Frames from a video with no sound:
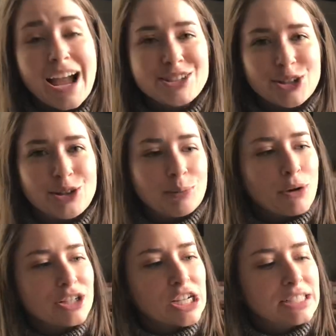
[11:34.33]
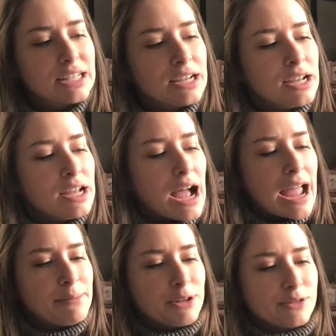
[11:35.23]
I show you the project.
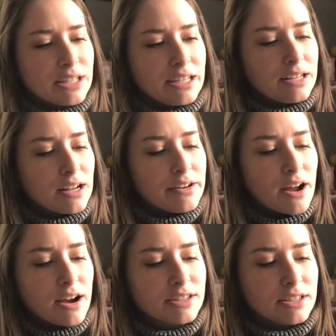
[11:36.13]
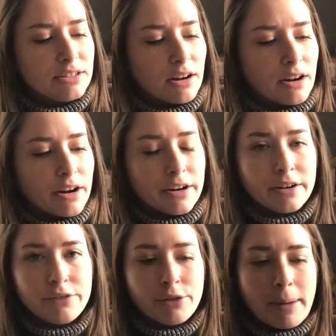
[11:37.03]
I'm using Knox
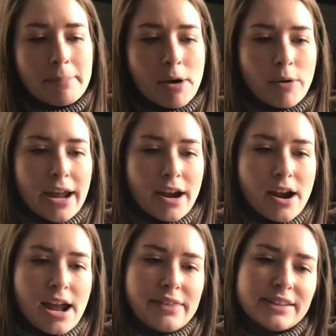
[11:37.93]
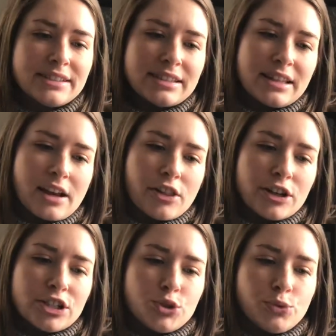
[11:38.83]
yarn for my mohair, and this is in the
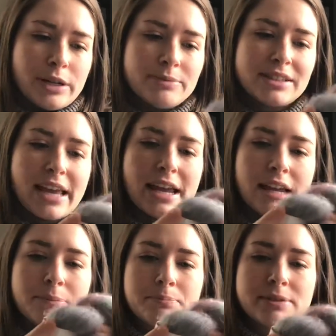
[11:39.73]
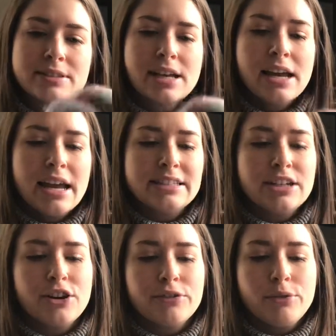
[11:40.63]
color Dreamscapes. It's
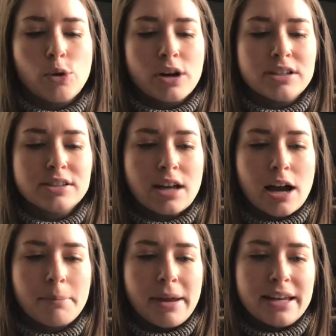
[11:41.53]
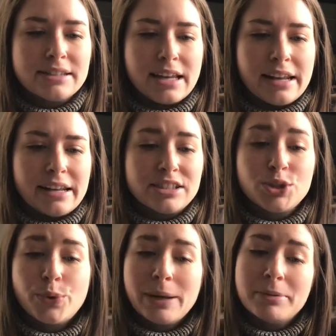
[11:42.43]
in her Flora sock base, and it's
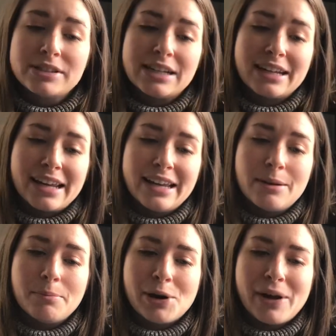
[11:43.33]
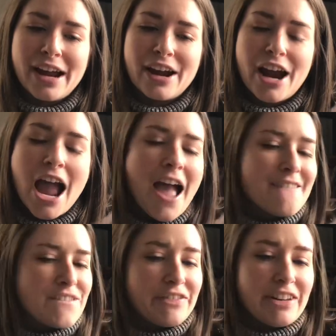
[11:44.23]
20% kid mohair,
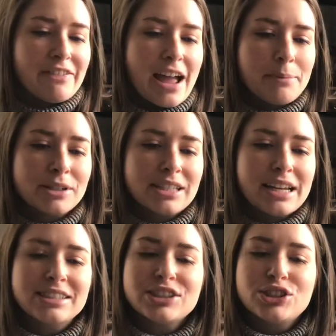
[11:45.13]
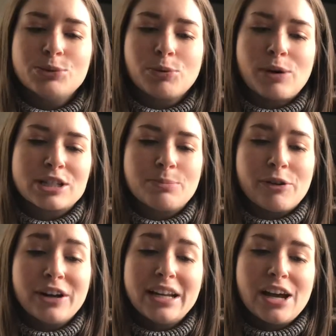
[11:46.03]
55% superwash
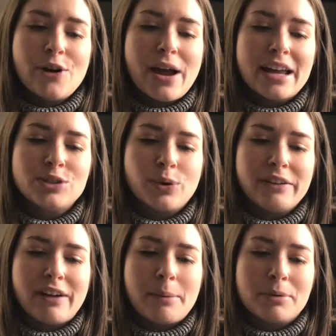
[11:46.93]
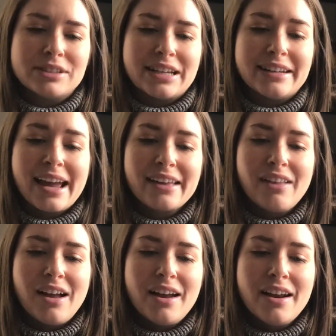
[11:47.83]
merino, and 25%
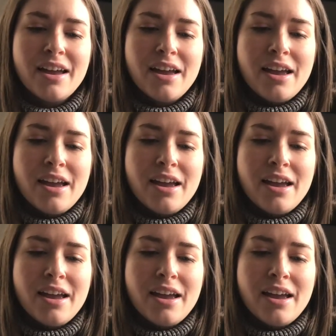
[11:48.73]
nylon.